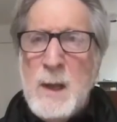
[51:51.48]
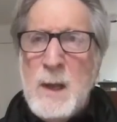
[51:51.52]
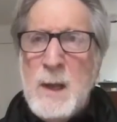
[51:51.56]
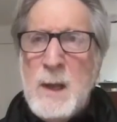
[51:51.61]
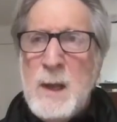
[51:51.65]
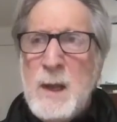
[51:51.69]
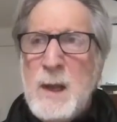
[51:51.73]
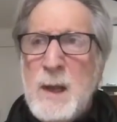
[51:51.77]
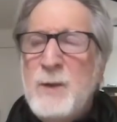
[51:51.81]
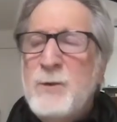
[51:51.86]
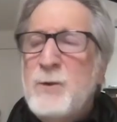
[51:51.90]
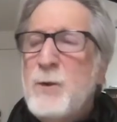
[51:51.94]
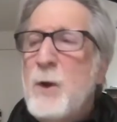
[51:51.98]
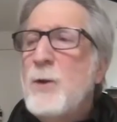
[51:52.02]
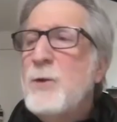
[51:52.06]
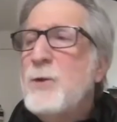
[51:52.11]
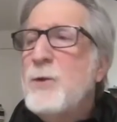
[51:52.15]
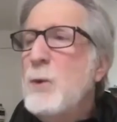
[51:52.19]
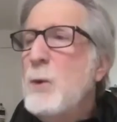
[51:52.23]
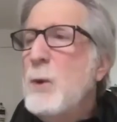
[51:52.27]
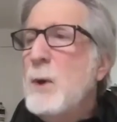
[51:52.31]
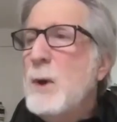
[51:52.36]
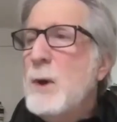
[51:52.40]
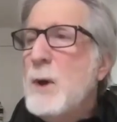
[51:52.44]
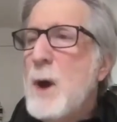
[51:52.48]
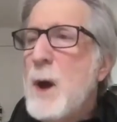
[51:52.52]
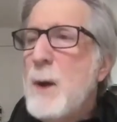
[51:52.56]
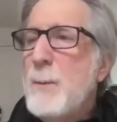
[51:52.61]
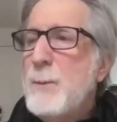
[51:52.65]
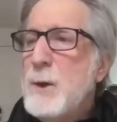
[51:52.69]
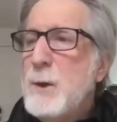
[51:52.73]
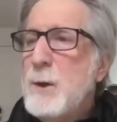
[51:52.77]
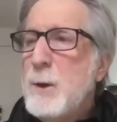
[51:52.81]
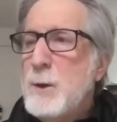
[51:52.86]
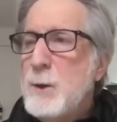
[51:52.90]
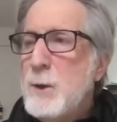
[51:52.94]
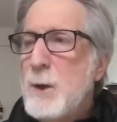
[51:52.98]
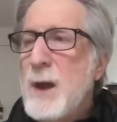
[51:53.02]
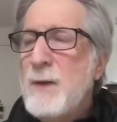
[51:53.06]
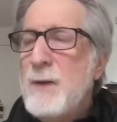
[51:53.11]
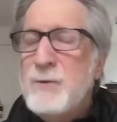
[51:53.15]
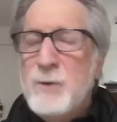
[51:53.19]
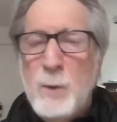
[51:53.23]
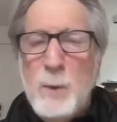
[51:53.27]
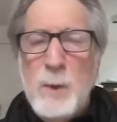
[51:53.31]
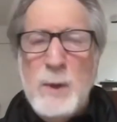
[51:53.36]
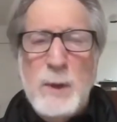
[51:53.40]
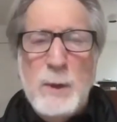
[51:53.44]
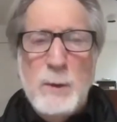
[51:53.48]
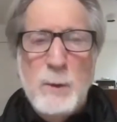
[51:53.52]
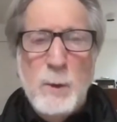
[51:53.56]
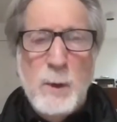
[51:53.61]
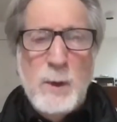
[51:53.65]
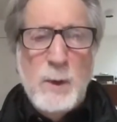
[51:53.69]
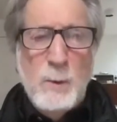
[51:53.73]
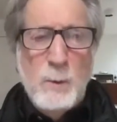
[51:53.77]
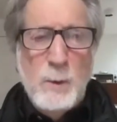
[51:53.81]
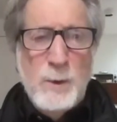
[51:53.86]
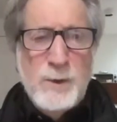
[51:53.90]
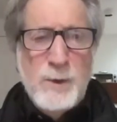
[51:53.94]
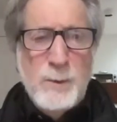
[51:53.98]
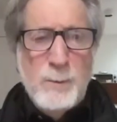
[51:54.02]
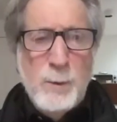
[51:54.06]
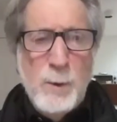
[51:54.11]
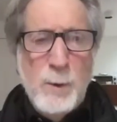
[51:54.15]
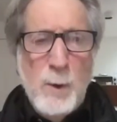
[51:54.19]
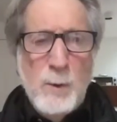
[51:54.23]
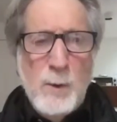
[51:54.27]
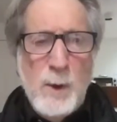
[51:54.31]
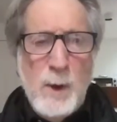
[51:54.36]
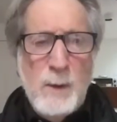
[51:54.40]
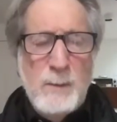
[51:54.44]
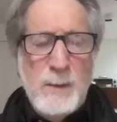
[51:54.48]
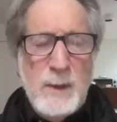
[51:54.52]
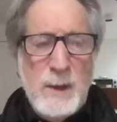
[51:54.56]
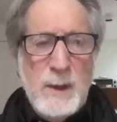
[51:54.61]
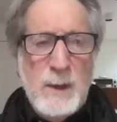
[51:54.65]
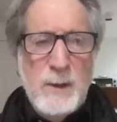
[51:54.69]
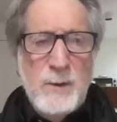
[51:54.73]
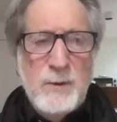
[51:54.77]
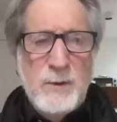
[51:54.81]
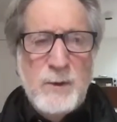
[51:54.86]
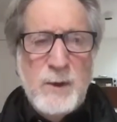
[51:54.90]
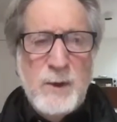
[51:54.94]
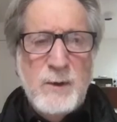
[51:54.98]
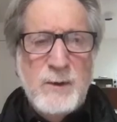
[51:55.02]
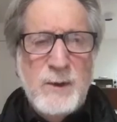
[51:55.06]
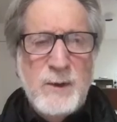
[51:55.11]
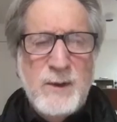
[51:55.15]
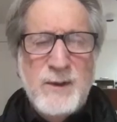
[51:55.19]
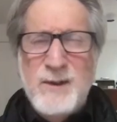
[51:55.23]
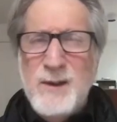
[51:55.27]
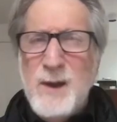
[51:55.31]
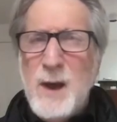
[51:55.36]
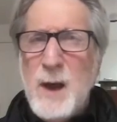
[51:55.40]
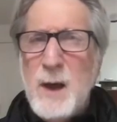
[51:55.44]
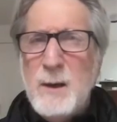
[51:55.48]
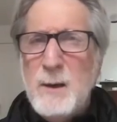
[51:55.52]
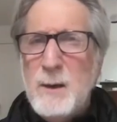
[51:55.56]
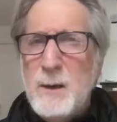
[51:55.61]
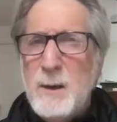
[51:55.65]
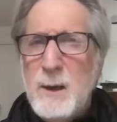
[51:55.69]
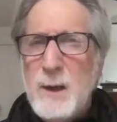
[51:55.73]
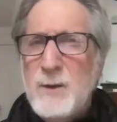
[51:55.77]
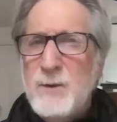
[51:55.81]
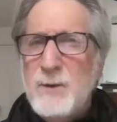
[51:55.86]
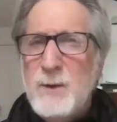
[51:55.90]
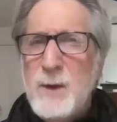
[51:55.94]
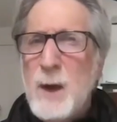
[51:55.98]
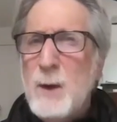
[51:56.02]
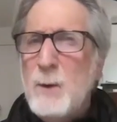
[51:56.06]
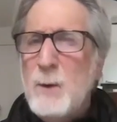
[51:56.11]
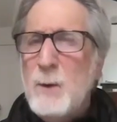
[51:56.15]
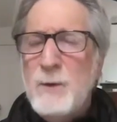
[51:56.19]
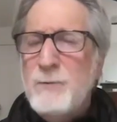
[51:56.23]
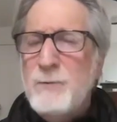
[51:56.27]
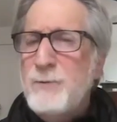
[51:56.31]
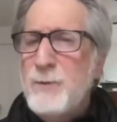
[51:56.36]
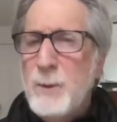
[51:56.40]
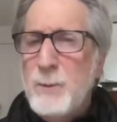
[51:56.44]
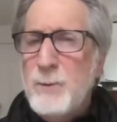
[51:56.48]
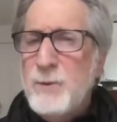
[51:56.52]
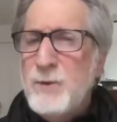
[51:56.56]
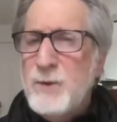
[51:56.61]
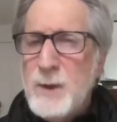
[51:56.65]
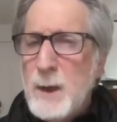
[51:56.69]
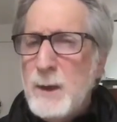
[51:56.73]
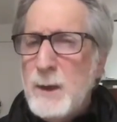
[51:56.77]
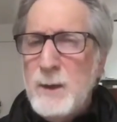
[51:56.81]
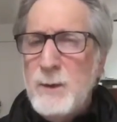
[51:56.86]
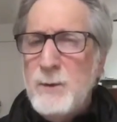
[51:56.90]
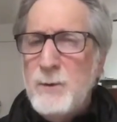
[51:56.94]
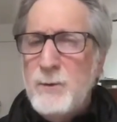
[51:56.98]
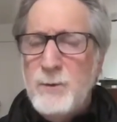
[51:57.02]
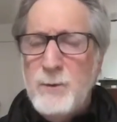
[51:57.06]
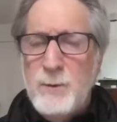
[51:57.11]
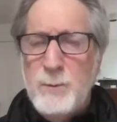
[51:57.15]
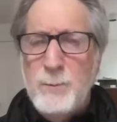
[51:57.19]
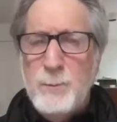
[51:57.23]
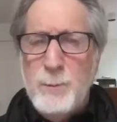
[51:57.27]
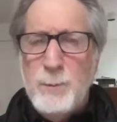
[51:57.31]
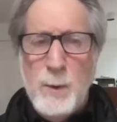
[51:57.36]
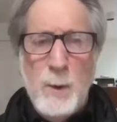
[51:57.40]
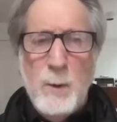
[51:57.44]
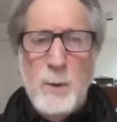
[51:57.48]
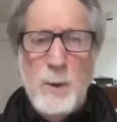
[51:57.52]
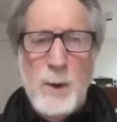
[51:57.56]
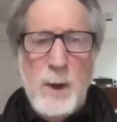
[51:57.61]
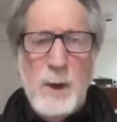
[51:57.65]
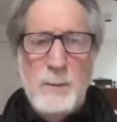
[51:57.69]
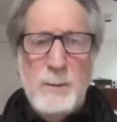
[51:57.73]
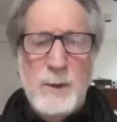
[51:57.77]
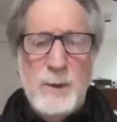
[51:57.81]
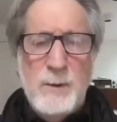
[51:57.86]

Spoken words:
It's also you'd have to really look at what the program is, because it's not a film studies program.